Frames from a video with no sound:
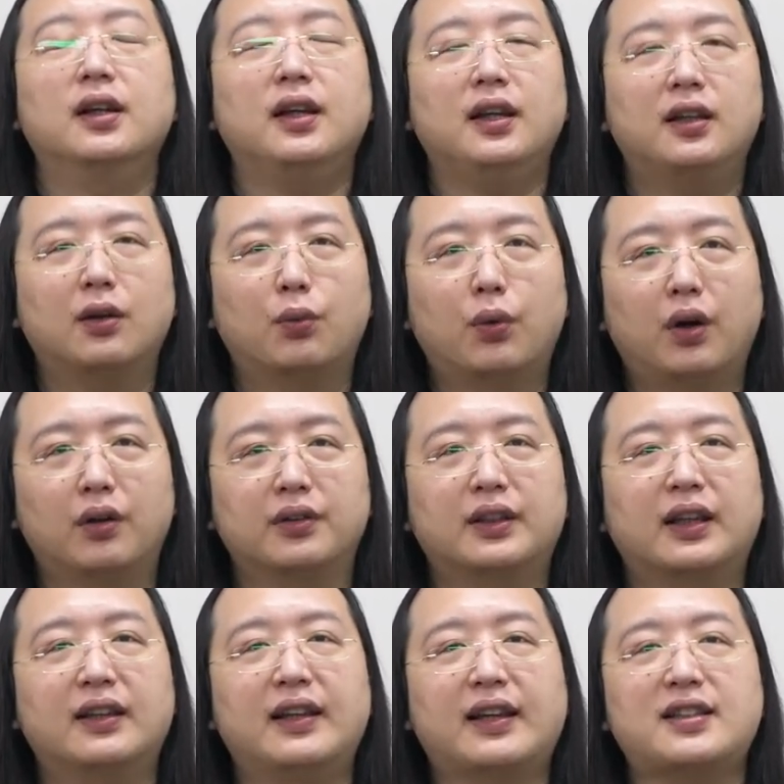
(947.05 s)
in the world
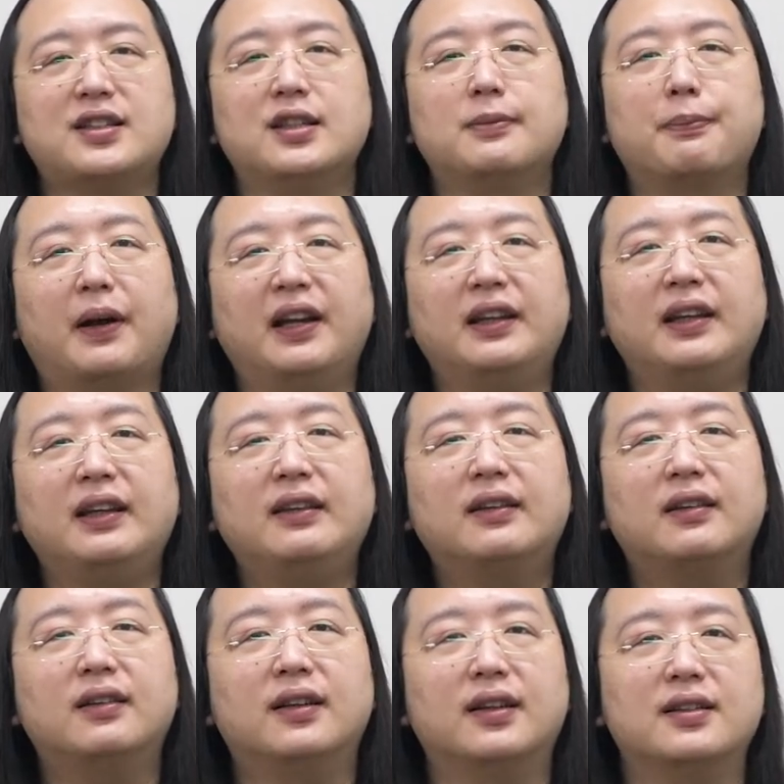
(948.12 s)
connected by the
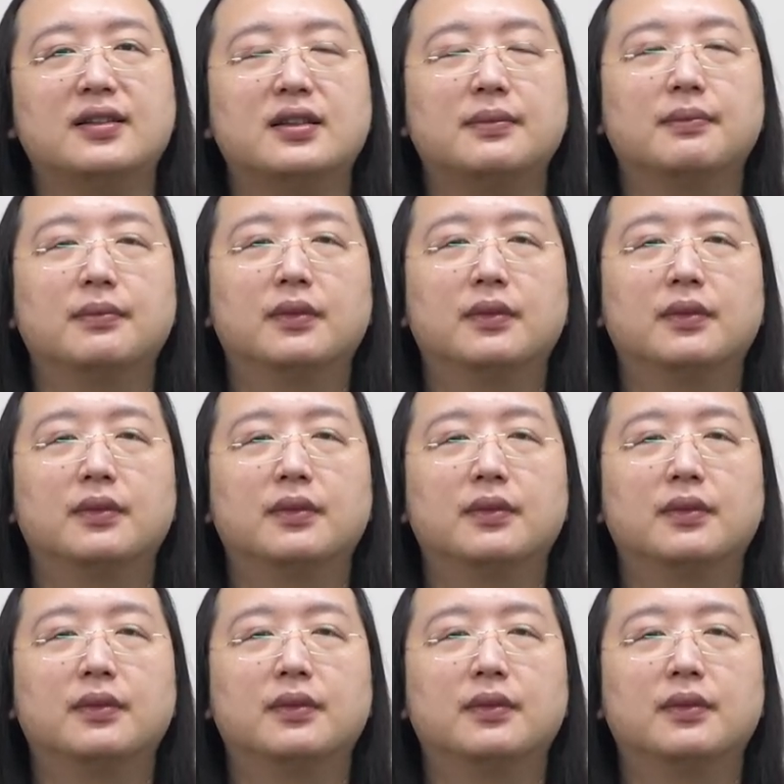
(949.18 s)
internet.